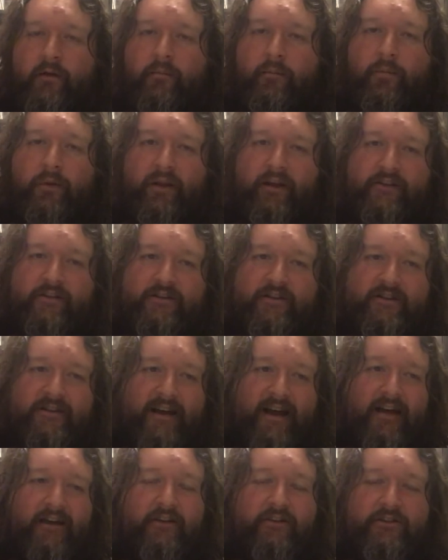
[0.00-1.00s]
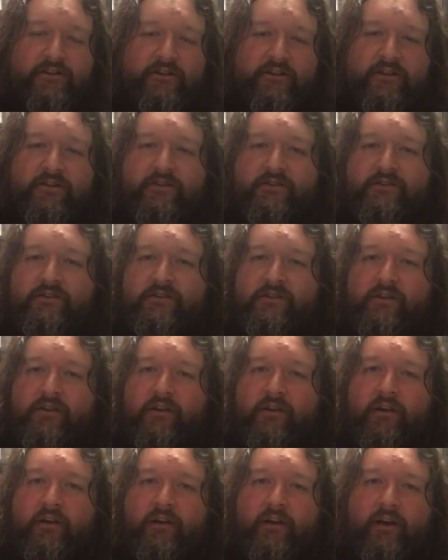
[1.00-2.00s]
Blanche is anxious
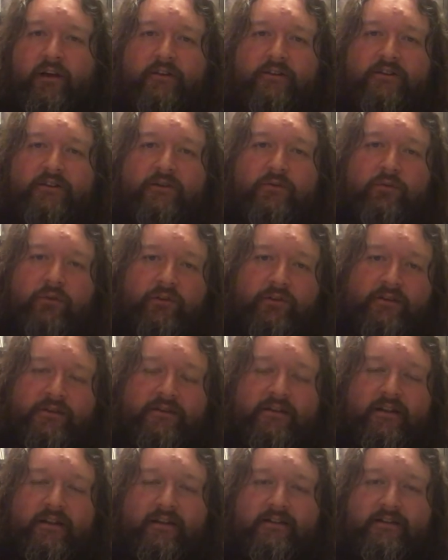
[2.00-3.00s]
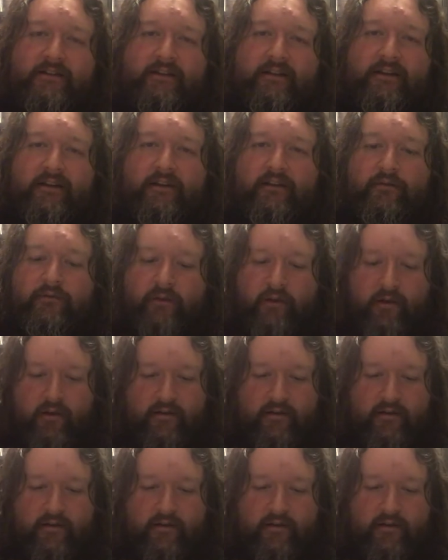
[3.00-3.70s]
and she wants Stella to leave.